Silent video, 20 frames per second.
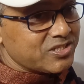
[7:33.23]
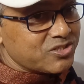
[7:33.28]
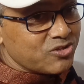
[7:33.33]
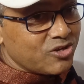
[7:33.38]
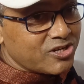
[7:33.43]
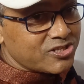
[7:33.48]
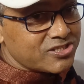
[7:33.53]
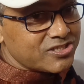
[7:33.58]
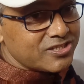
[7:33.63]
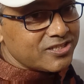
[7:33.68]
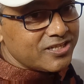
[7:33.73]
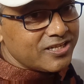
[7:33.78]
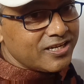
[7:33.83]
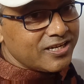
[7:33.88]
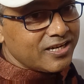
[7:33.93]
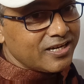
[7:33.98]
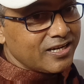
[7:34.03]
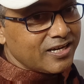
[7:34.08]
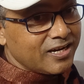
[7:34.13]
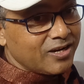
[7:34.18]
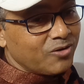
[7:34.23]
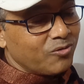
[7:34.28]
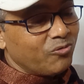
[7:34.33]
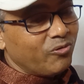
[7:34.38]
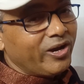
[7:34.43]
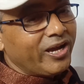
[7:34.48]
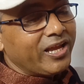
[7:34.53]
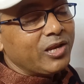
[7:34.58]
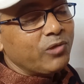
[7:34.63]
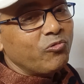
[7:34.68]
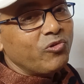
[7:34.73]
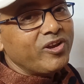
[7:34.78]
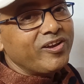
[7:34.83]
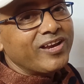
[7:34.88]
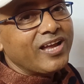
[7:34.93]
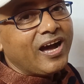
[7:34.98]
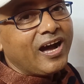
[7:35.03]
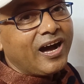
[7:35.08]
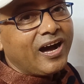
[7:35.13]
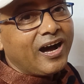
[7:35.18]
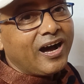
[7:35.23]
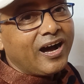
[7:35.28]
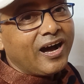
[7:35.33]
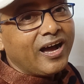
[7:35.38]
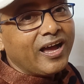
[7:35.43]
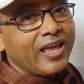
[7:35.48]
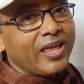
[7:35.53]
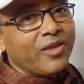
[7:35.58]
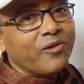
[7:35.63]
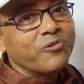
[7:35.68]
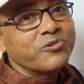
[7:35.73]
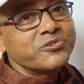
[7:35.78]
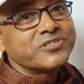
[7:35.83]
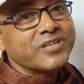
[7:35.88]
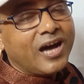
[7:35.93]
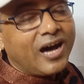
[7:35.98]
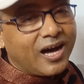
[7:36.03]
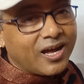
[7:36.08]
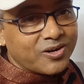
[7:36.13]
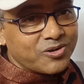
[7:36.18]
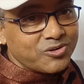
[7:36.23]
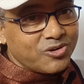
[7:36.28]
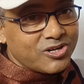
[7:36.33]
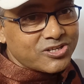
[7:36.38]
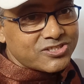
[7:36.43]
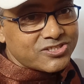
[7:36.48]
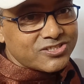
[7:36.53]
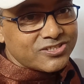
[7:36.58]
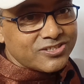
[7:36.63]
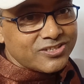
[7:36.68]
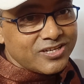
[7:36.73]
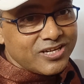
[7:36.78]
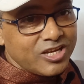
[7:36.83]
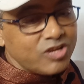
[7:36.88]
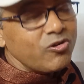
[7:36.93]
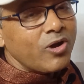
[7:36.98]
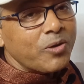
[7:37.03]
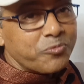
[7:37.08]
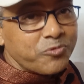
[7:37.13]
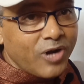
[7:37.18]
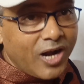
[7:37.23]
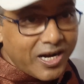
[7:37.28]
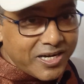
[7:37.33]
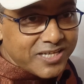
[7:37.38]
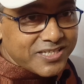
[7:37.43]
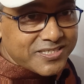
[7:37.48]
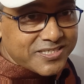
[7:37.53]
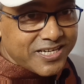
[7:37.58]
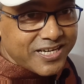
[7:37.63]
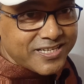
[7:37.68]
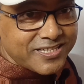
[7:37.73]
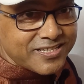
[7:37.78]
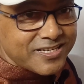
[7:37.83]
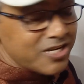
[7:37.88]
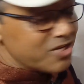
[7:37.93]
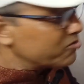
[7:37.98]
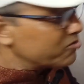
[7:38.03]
is not, where you will use are not, you have to understand.